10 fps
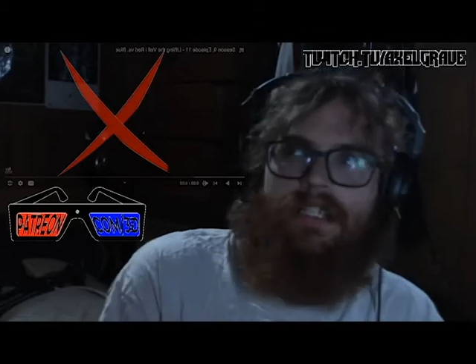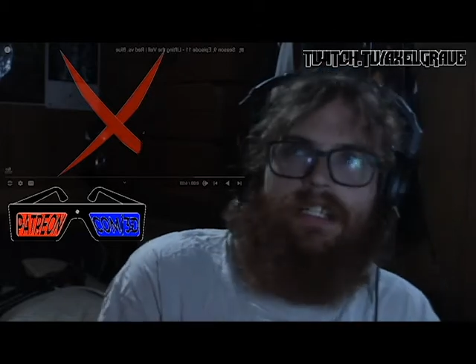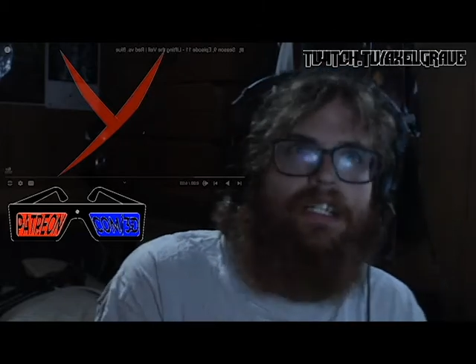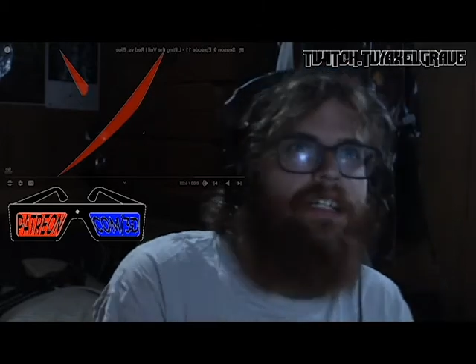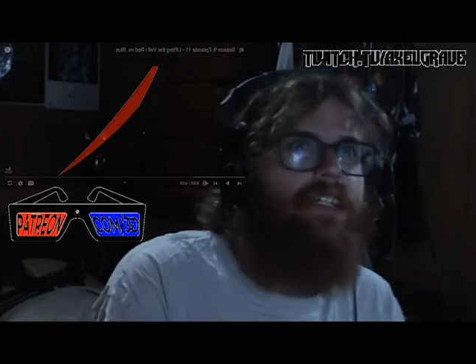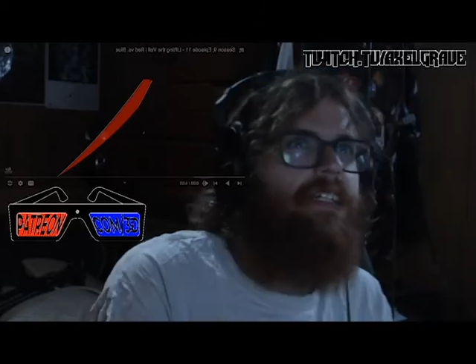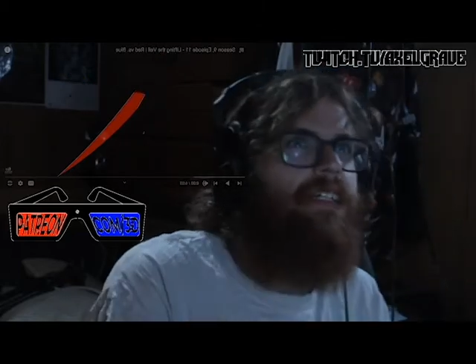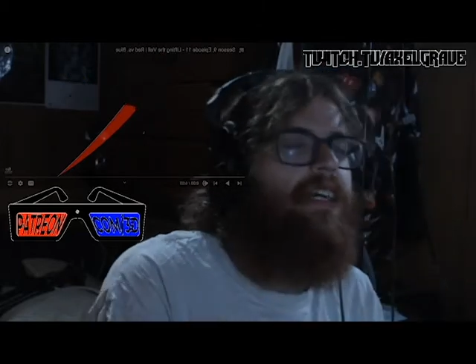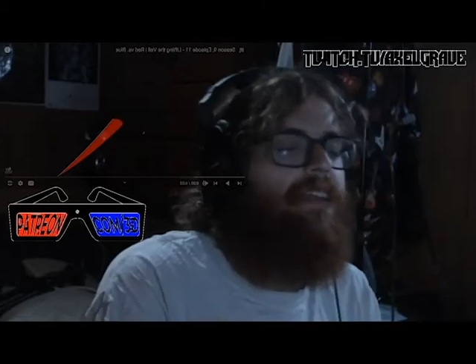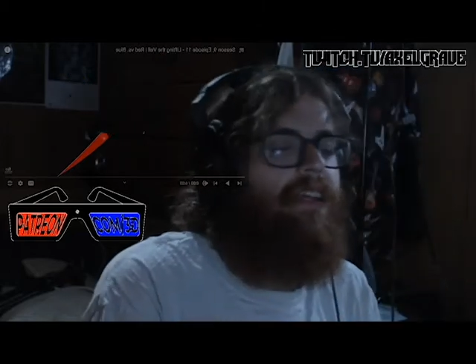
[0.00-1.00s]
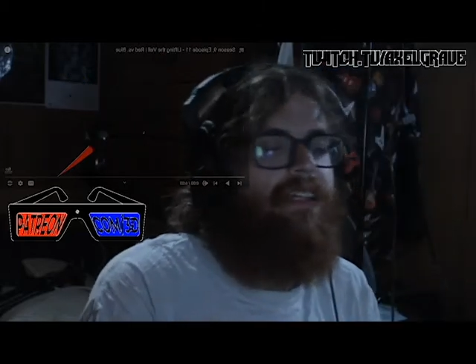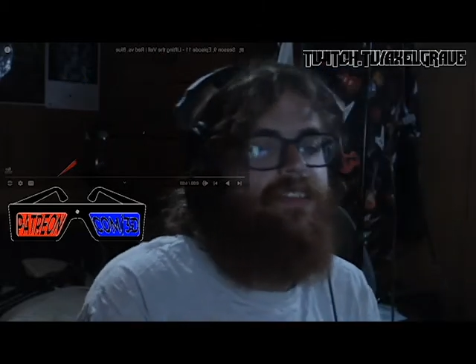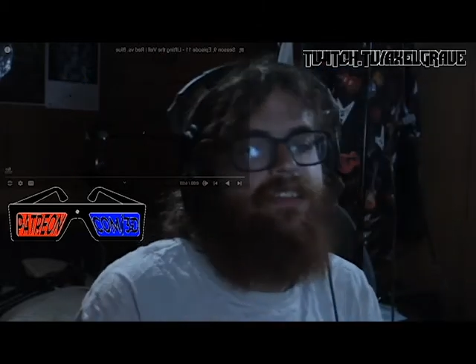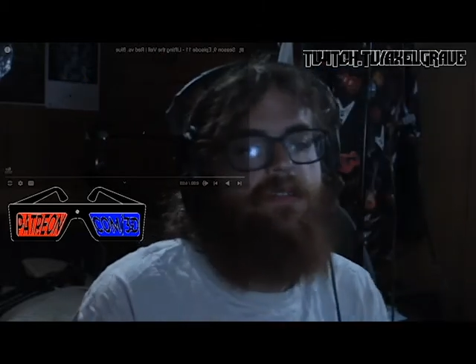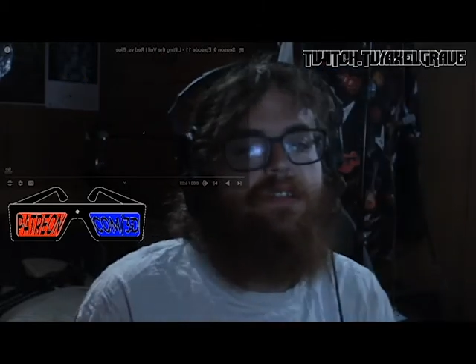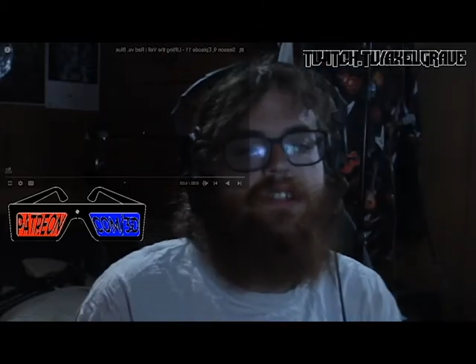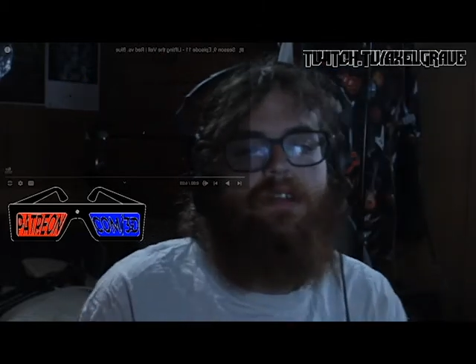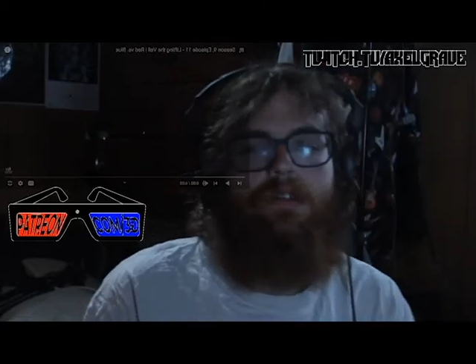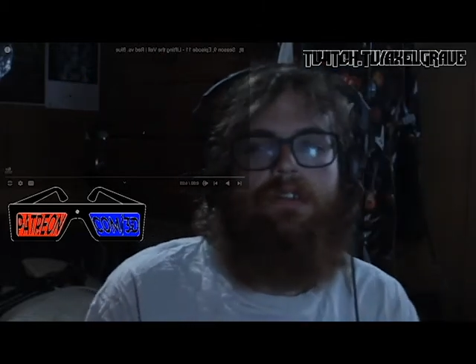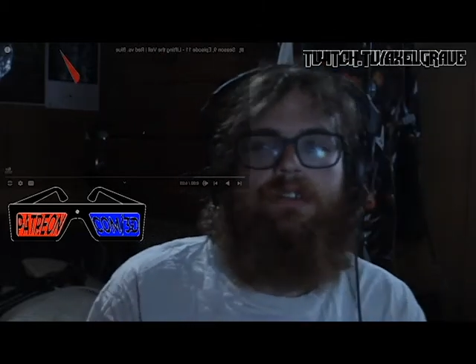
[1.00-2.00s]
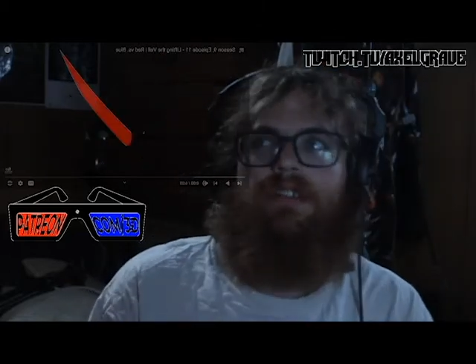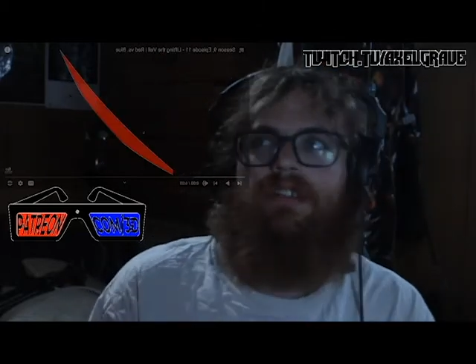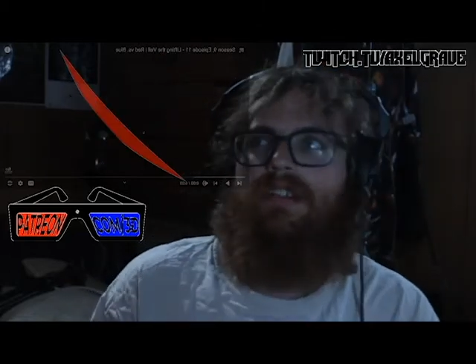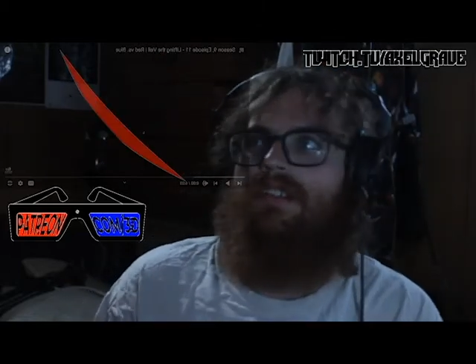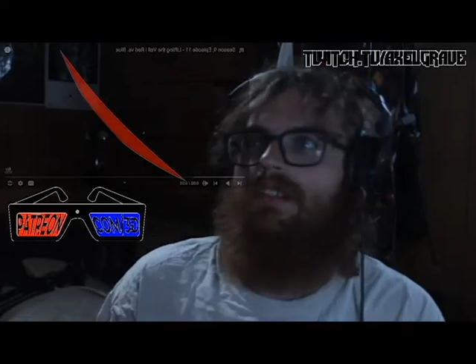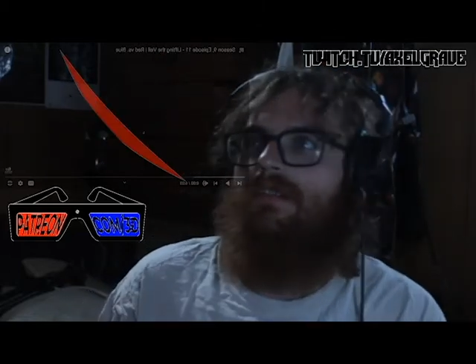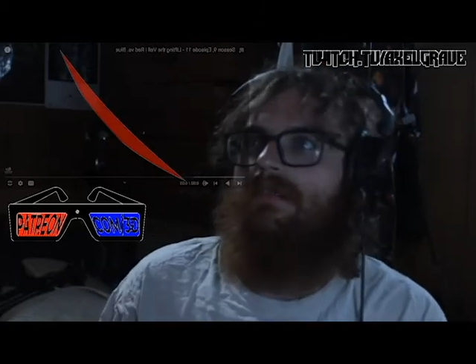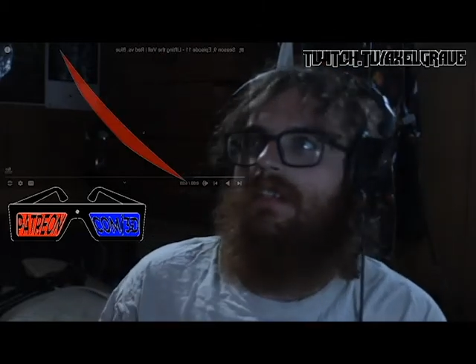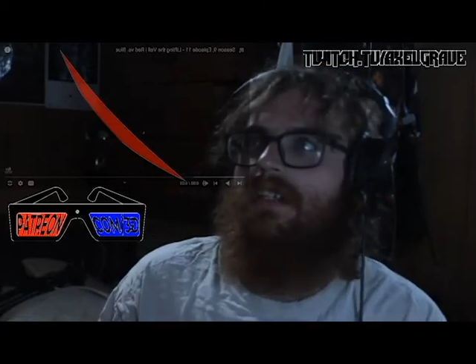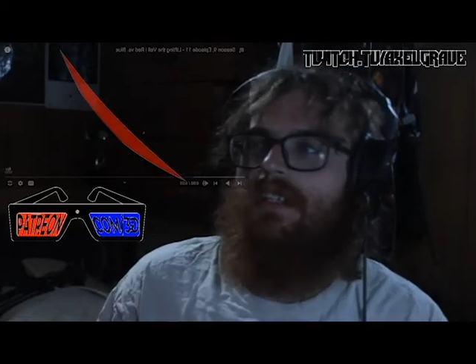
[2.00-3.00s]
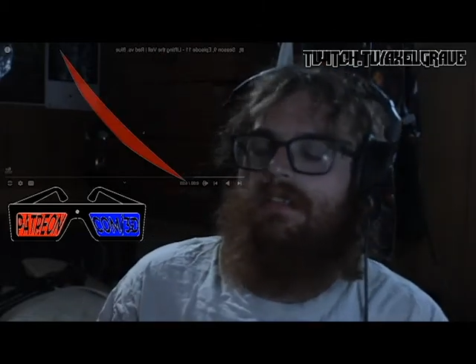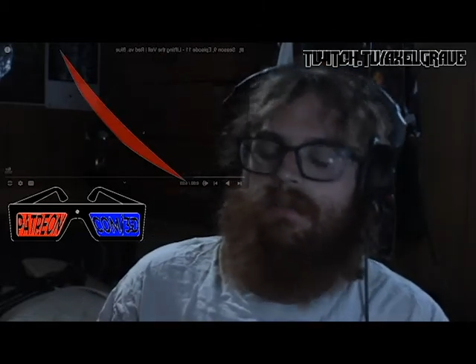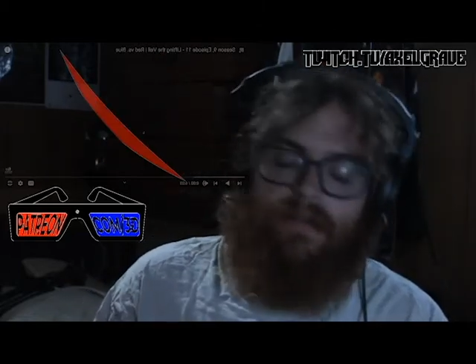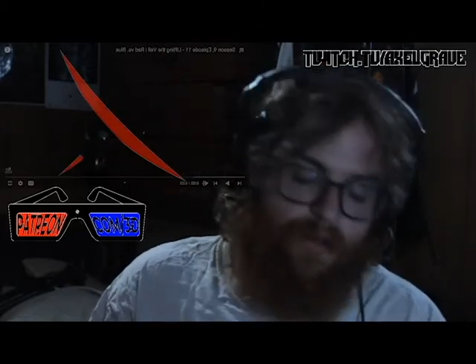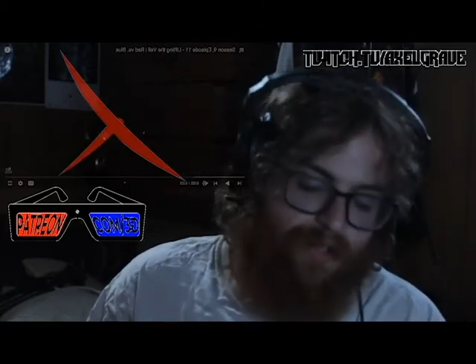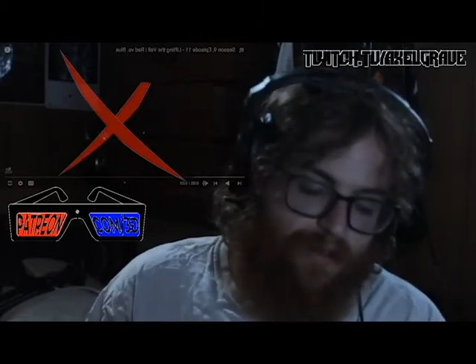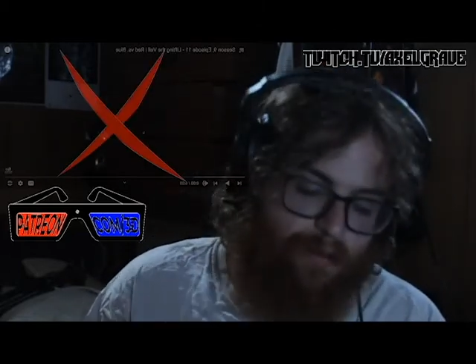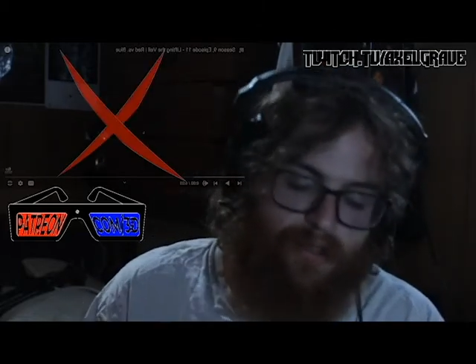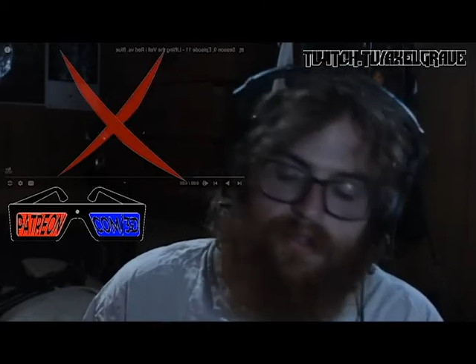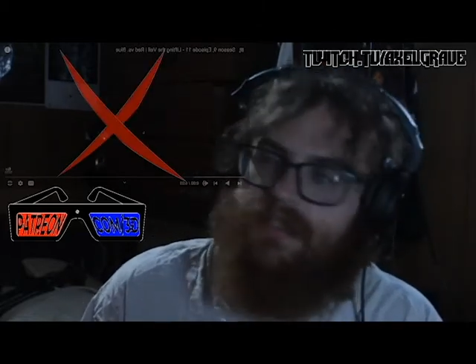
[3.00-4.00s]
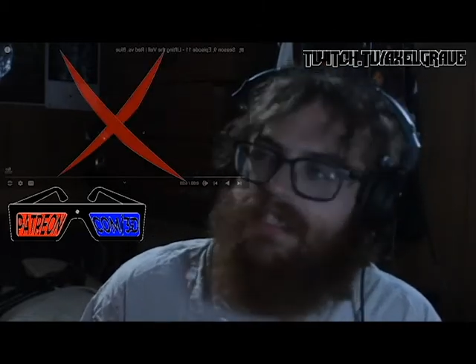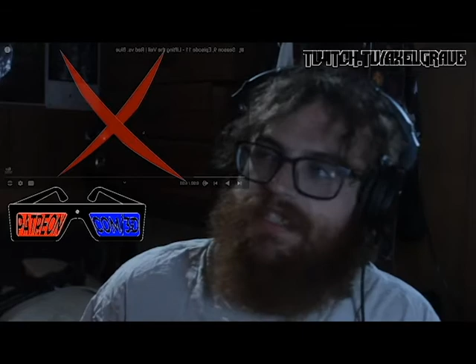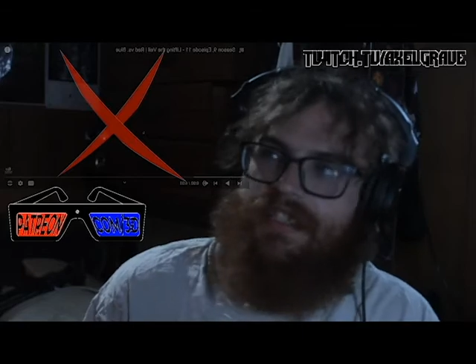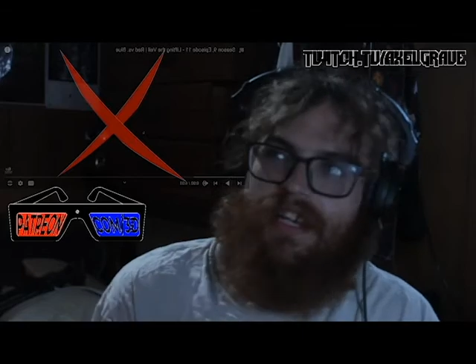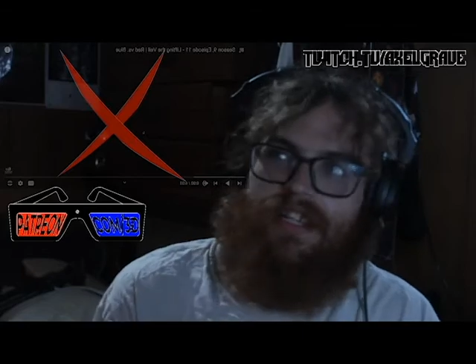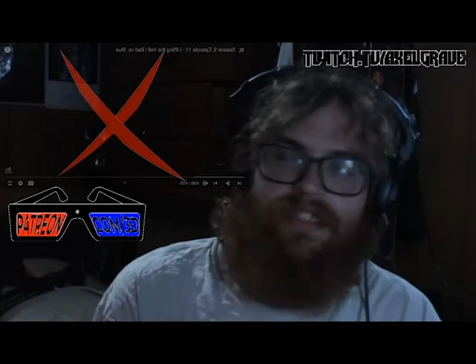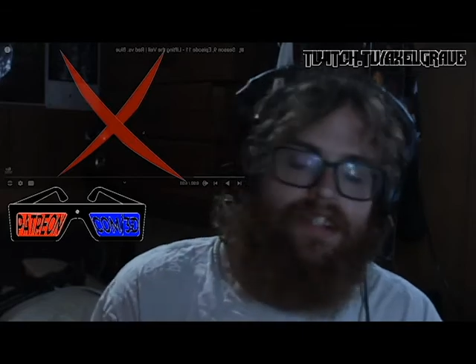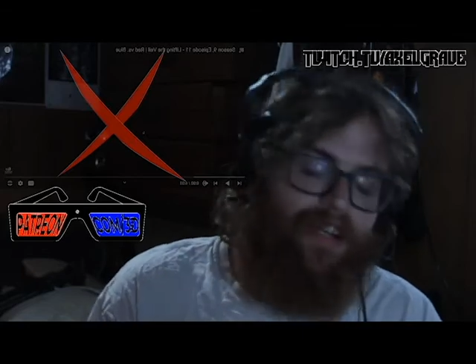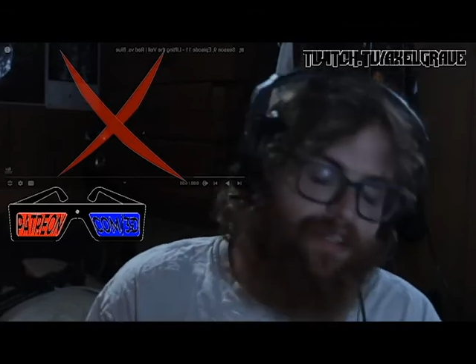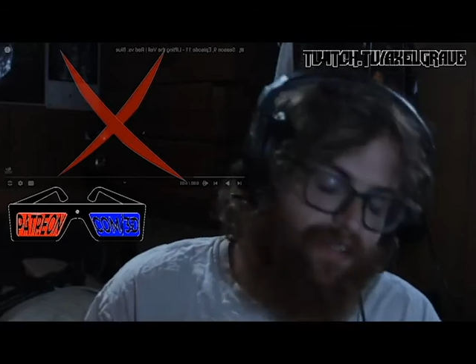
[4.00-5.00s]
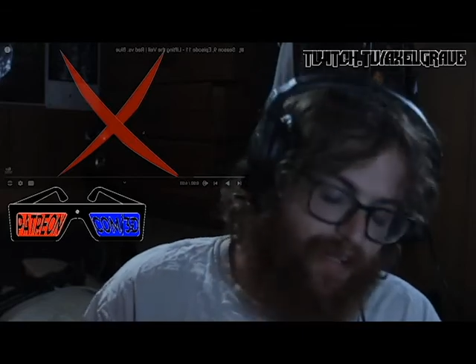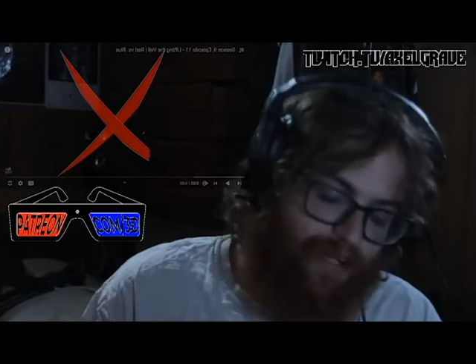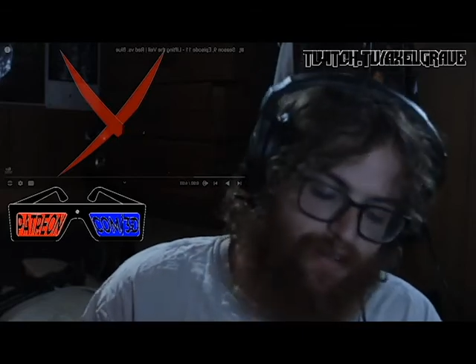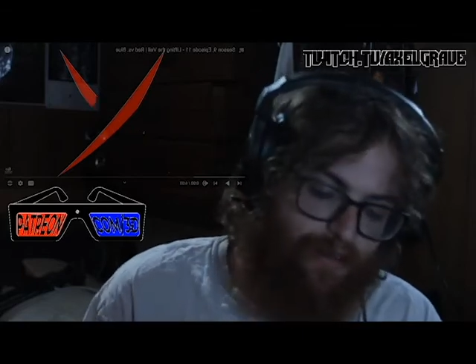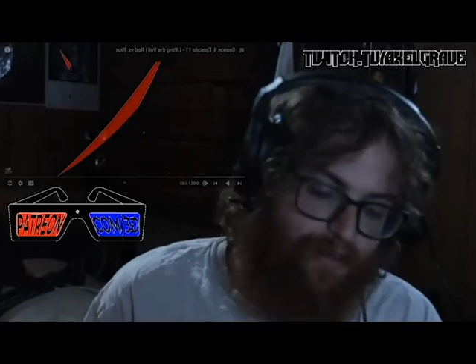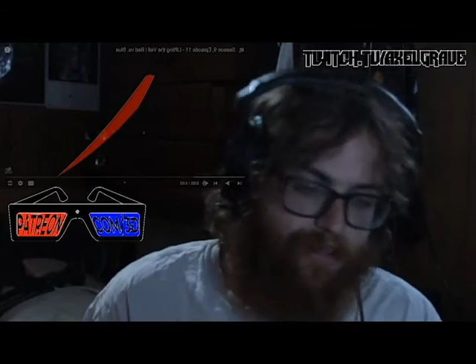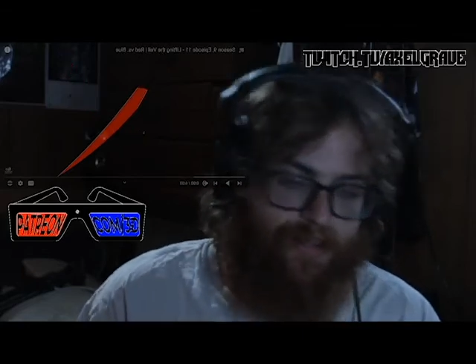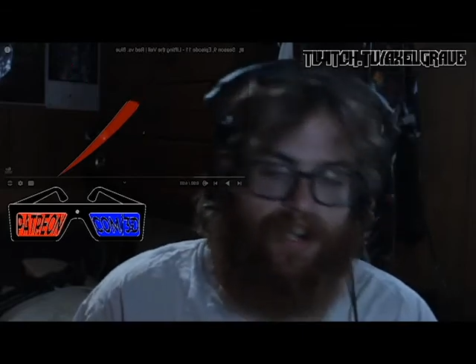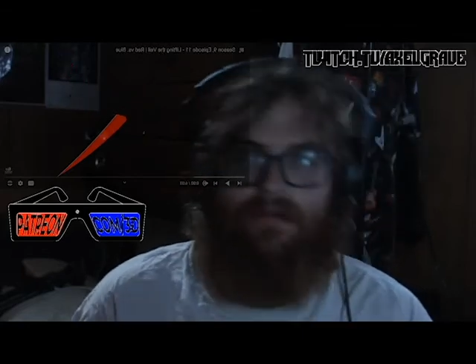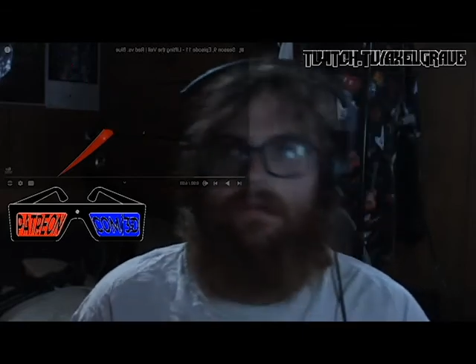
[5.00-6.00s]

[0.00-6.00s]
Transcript: Uh, I actually switched that one earlier than I should have. Uh, Red versus Blue Season 9. Sorry, I just got totally distracted. I've been